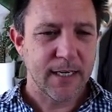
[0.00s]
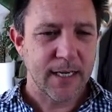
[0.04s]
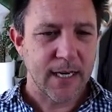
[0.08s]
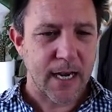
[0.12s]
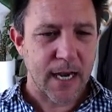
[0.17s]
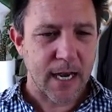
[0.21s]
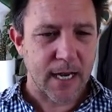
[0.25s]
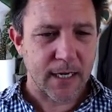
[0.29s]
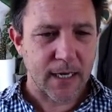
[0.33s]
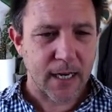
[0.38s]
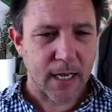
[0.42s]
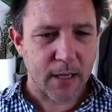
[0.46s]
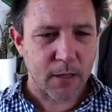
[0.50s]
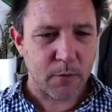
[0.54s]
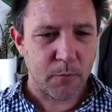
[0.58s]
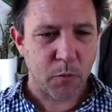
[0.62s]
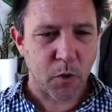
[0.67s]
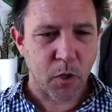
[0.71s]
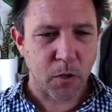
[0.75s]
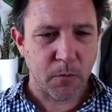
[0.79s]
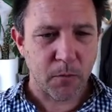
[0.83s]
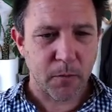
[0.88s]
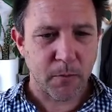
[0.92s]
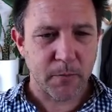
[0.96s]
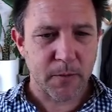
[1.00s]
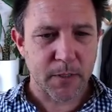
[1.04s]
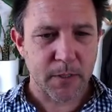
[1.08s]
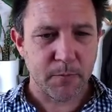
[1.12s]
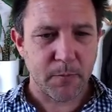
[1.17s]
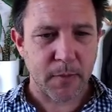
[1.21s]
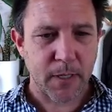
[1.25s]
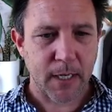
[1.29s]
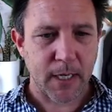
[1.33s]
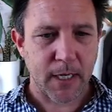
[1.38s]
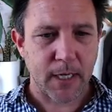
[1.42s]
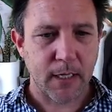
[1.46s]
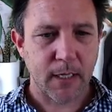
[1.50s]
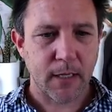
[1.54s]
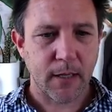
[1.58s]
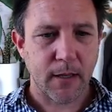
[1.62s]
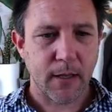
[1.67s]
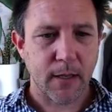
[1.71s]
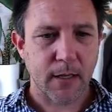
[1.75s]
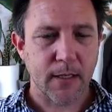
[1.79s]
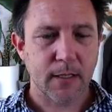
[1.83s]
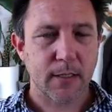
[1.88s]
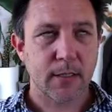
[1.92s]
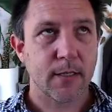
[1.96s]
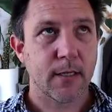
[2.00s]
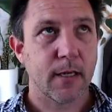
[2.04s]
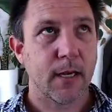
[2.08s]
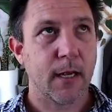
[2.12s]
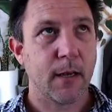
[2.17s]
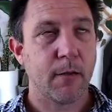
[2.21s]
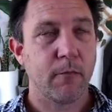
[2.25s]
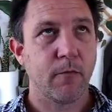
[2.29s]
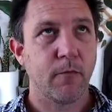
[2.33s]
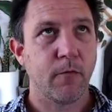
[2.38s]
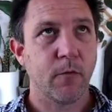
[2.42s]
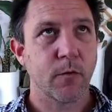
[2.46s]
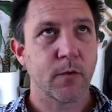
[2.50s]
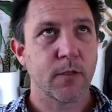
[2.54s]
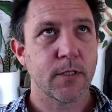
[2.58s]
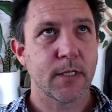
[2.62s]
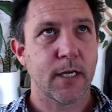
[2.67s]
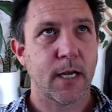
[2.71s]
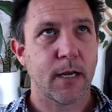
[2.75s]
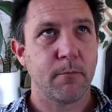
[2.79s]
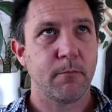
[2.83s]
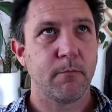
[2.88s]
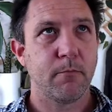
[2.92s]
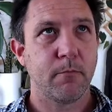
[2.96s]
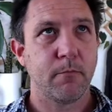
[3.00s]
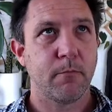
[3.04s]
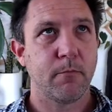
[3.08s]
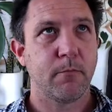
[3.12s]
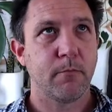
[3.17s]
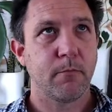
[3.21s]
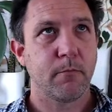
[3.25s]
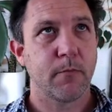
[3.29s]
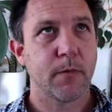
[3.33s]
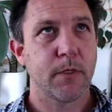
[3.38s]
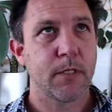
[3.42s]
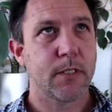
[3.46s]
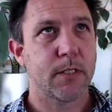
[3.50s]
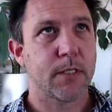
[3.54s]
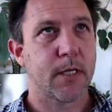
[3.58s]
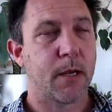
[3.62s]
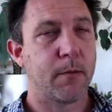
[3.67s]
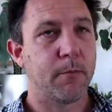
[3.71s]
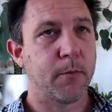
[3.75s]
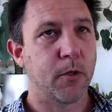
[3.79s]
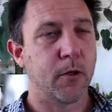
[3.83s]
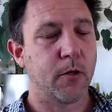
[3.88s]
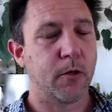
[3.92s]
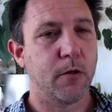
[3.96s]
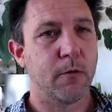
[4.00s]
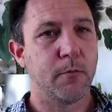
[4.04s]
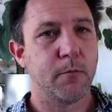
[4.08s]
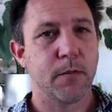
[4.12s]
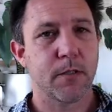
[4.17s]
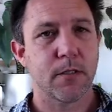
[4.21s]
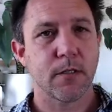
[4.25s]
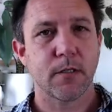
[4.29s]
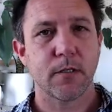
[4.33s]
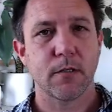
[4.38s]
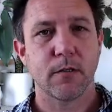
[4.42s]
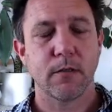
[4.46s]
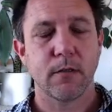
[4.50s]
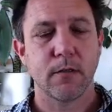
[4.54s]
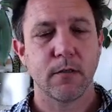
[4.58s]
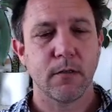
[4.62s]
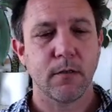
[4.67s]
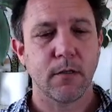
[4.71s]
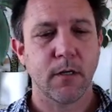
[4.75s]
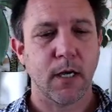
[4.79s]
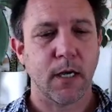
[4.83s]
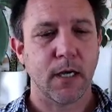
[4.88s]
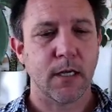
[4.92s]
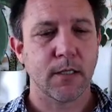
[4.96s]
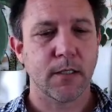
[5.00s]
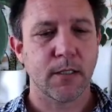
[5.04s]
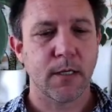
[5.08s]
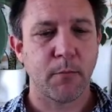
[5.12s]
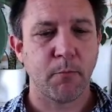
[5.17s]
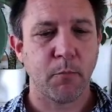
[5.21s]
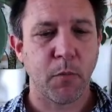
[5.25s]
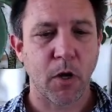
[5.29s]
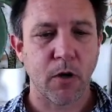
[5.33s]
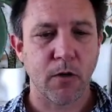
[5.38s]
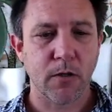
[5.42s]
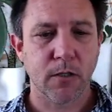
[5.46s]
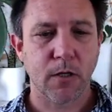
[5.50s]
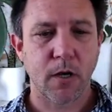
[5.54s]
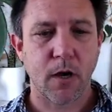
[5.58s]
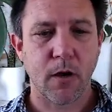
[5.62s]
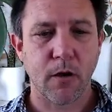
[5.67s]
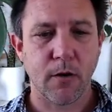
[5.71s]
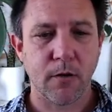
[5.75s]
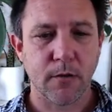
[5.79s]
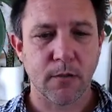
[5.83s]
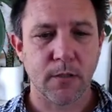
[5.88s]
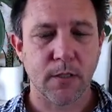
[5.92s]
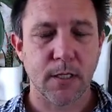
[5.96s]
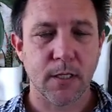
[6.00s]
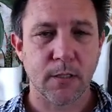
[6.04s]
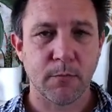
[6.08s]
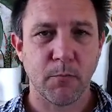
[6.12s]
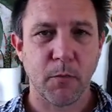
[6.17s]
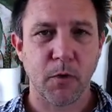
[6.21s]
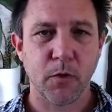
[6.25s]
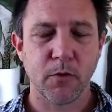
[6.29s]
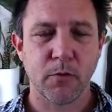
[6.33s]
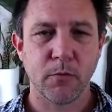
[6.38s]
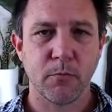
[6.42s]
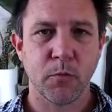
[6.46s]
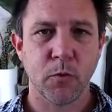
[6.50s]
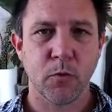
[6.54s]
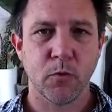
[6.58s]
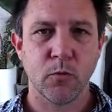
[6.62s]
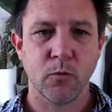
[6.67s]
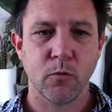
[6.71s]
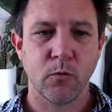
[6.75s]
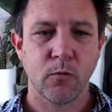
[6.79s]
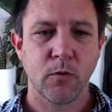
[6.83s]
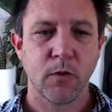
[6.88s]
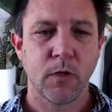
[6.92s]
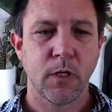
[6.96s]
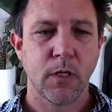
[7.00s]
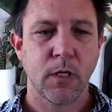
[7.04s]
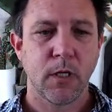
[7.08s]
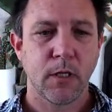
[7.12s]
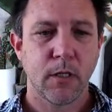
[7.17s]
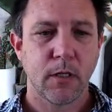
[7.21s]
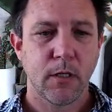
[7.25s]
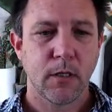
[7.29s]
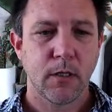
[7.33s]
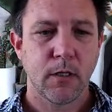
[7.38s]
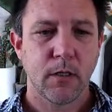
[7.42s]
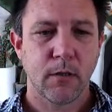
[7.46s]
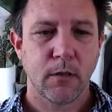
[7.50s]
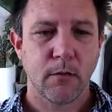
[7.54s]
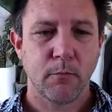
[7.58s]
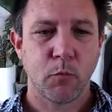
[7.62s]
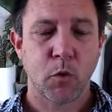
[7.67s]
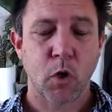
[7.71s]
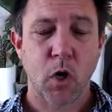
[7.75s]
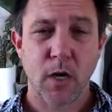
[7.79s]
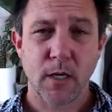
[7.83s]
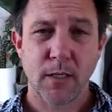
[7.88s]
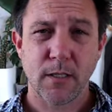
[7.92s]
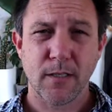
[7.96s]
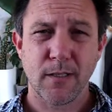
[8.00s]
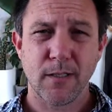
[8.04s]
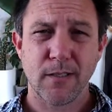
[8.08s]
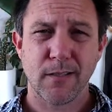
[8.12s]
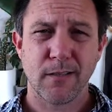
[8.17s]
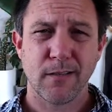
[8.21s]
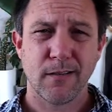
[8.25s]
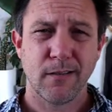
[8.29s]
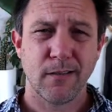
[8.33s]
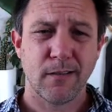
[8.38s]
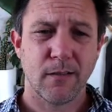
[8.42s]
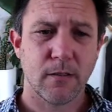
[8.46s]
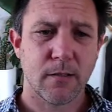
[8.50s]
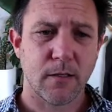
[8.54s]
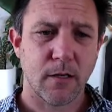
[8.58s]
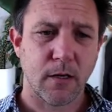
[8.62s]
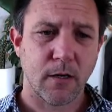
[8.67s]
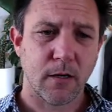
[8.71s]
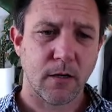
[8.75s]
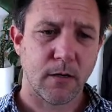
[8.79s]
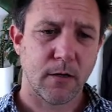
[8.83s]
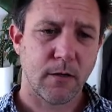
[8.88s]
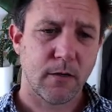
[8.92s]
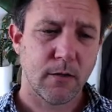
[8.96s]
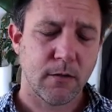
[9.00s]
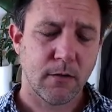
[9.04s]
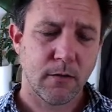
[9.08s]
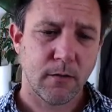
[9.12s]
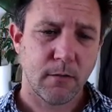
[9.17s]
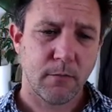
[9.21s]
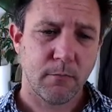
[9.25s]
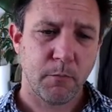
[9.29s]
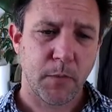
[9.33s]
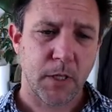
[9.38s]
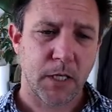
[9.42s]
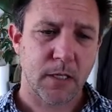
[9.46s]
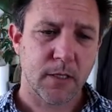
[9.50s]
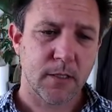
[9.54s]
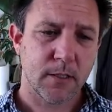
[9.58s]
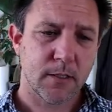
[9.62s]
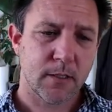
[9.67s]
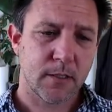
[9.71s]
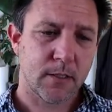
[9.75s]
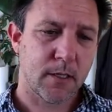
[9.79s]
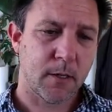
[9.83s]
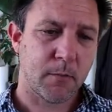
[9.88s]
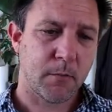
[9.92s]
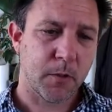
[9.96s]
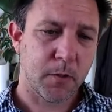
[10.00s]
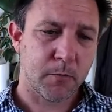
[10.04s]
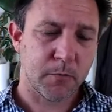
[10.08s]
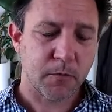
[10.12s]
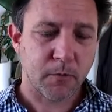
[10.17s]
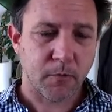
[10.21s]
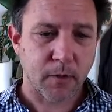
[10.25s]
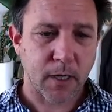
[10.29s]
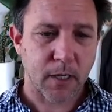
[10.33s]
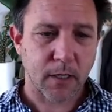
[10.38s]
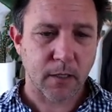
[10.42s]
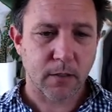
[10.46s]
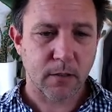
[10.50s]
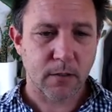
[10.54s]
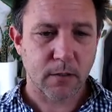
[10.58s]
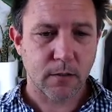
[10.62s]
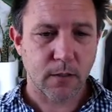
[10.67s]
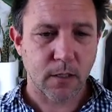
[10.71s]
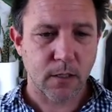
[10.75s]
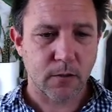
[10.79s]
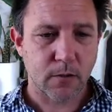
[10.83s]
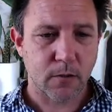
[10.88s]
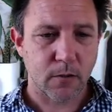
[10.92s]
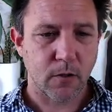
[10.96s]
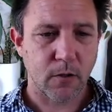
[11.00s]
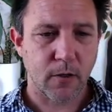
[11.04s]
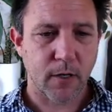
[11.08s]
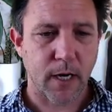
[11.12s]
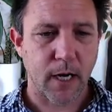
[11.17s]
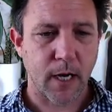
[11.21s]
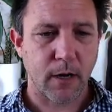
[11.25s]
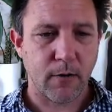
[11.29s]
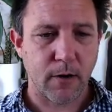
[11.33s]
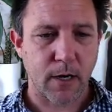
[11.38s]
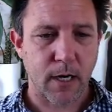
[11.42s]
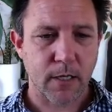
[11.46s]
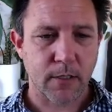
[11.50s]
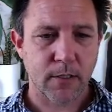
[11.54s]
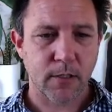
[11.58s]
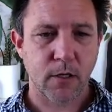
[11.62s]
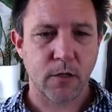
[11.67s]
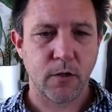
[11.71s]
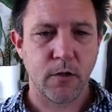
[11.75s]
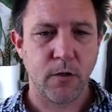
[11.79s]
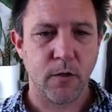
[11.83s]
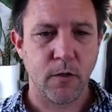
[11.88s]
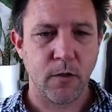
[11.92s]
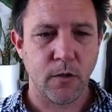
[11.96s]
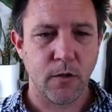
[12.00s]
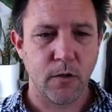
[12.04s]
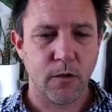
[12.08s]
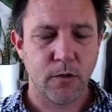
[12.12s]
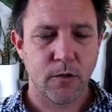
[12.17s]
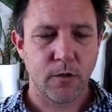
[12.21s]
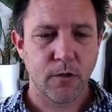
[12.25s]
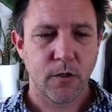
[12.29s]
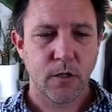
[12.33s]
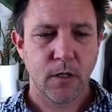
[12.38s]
Another problem has been that for some suburbs, some postcodes, there's multiple prices. So because suburbs around the Geelong area are so huge,